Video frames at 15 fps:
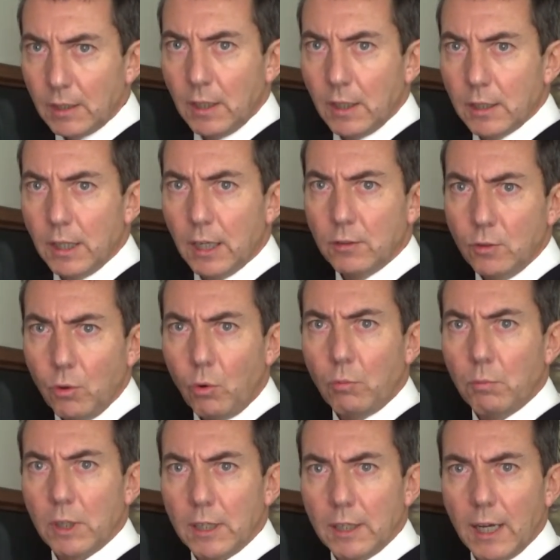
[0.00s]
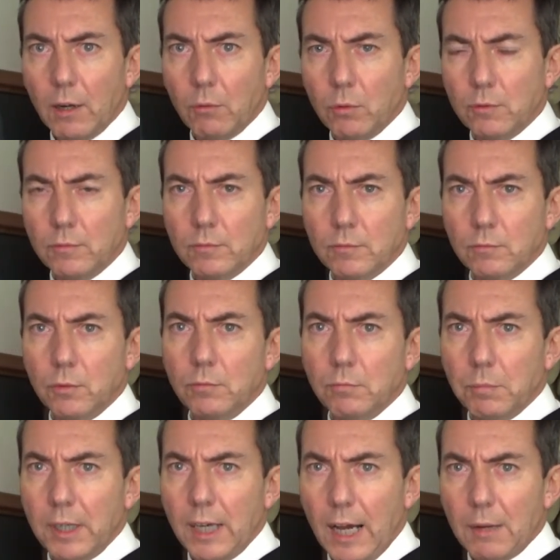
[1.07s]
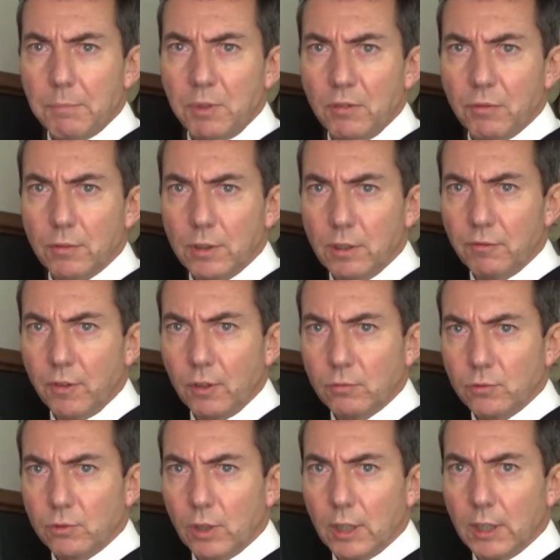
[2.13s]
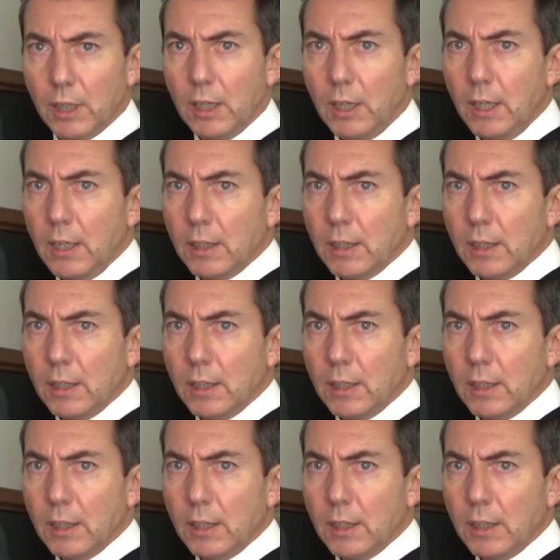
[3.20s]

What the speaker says: Now normally that wouldn't be happy for a default trader.